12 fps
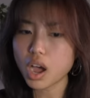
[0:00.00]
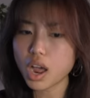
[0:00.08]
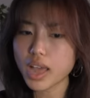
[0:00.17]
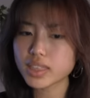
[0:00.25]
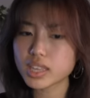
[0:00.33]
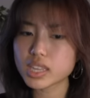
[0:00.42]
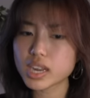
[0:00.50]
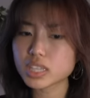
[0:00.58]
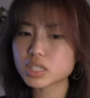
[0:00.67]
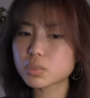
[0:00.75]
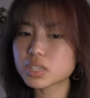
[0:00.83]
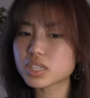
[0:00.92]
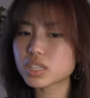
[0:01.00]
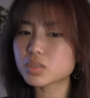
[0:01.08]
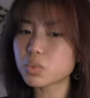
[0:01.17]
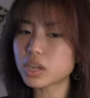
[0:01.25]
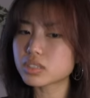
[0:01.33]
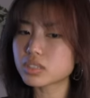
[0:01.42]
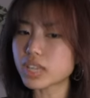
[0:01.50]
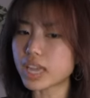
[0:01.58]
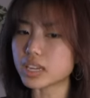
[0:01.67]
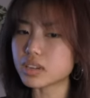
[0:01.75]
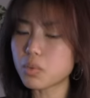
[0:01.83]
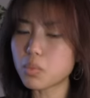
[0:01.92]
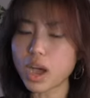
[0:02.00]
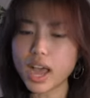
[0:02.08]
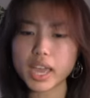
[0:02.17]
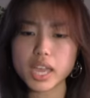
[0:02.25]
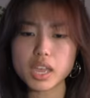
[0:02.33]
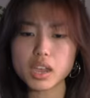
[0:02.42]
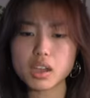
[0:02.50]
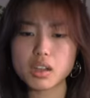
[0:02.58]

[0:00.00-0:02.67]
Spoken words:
And then the next one says 1 cent. Why?